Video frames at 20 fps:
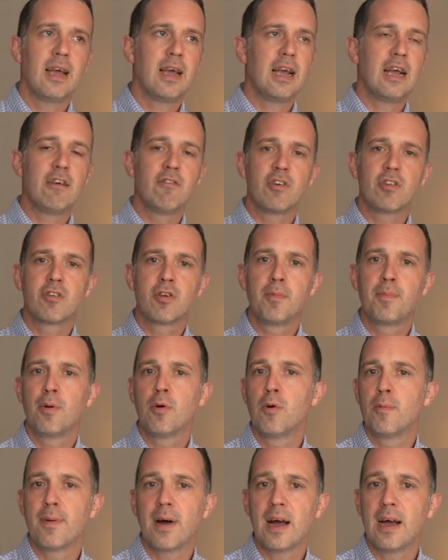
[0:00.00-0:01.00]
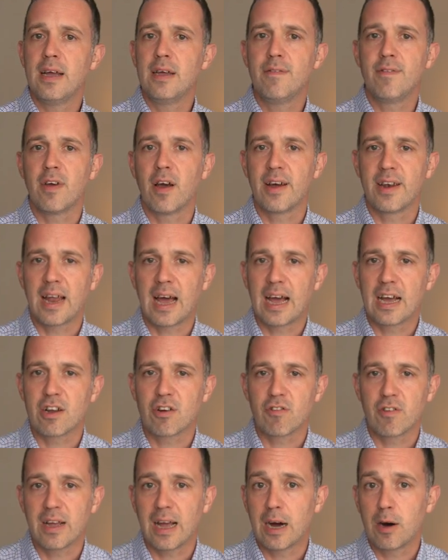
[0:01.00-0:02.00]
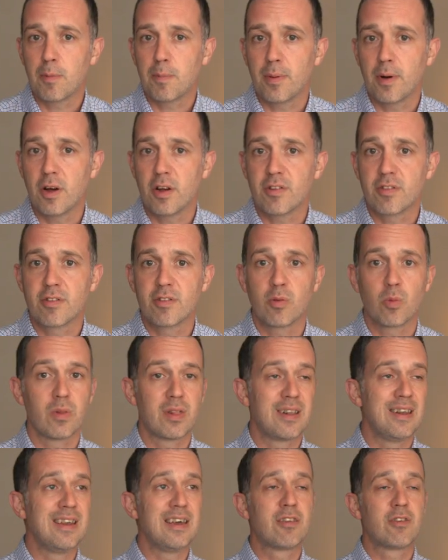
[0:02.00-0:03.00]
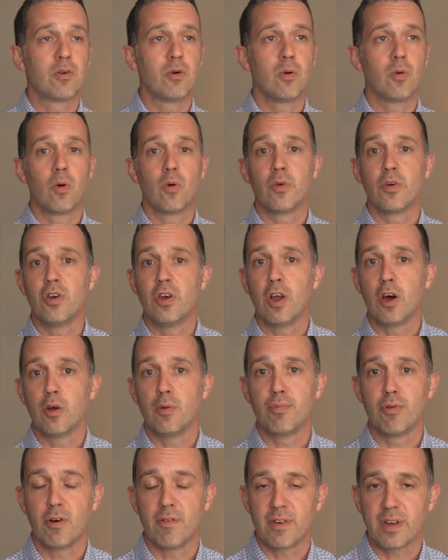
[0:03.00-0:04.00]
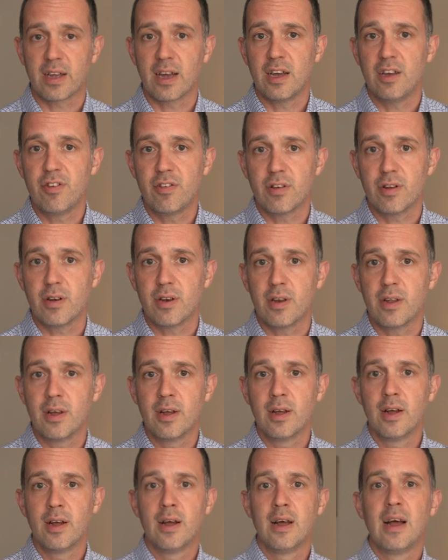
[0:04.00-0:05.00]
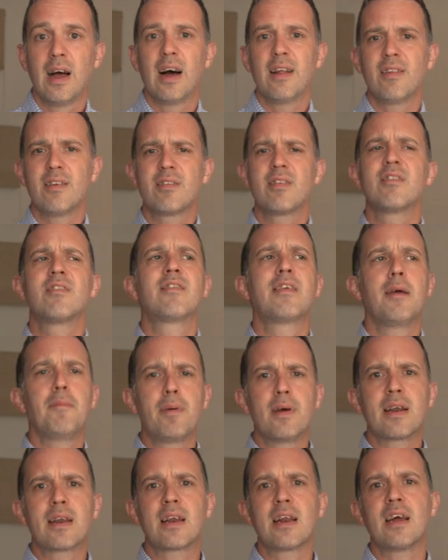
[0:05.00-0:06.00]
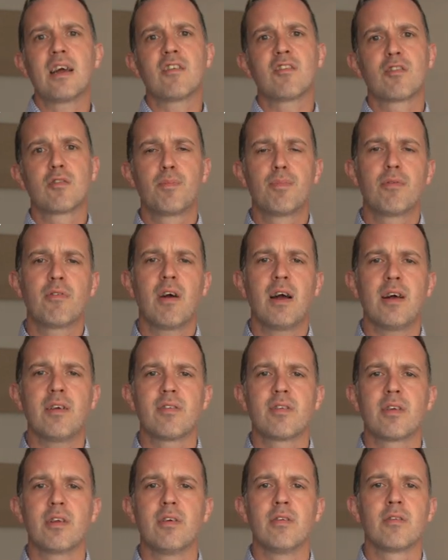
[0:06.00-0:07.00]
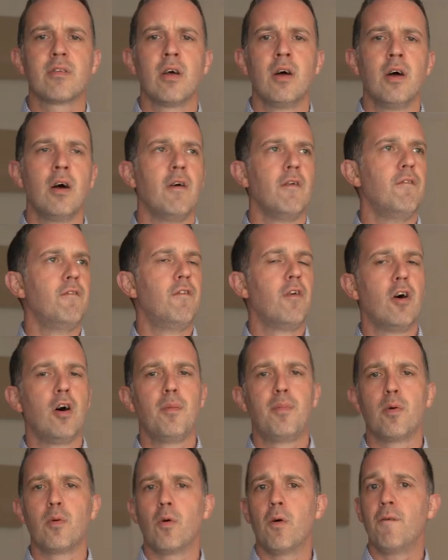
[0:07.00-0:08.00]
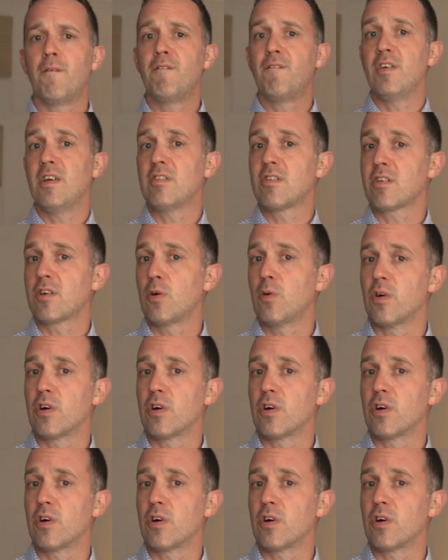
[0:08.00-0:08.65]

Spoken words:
irritable behavior and angry outbursts with little or no provocation. And this is typically expressed as verbal or physical